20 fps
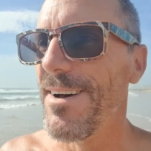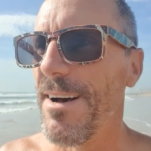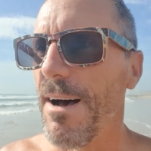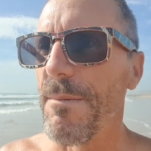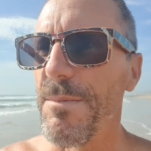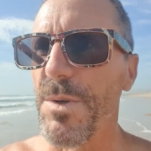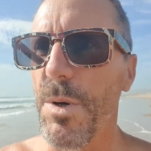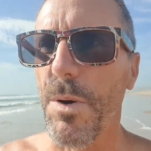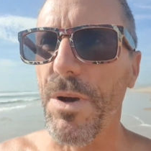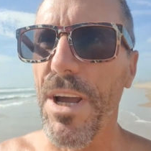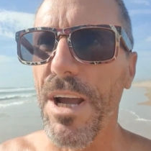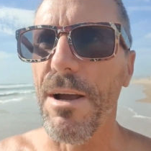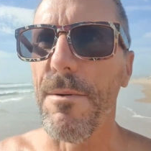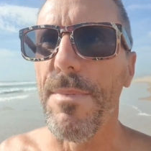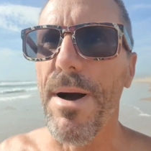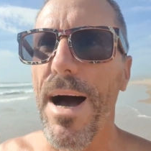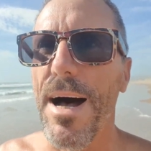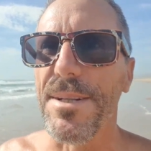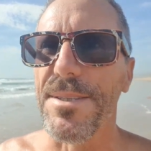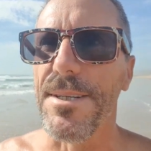I'm talking
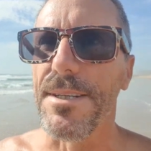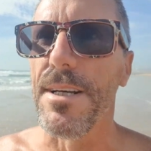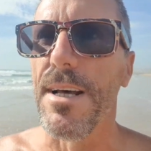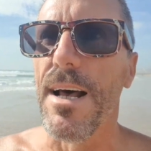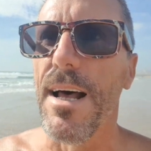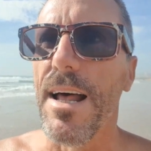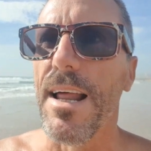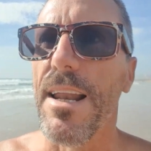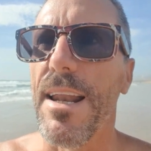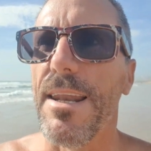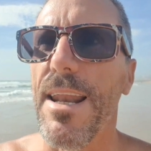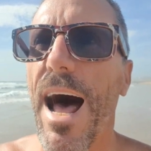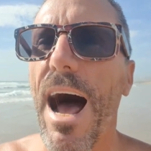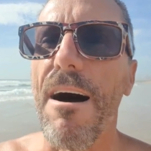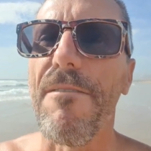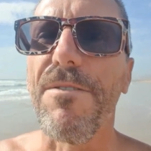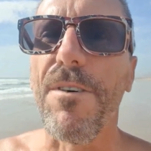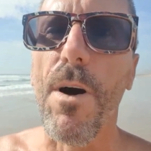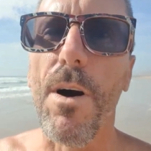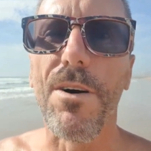about
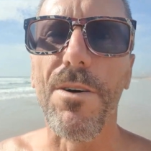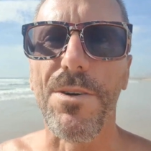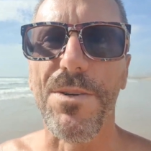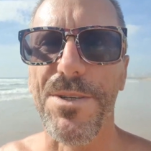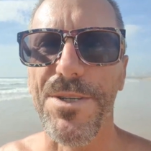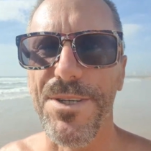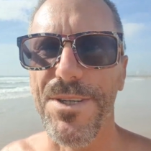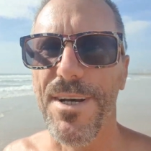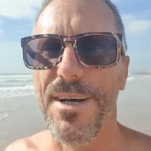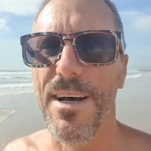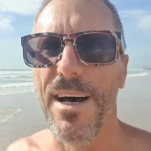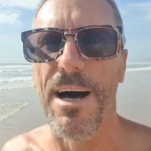life goals,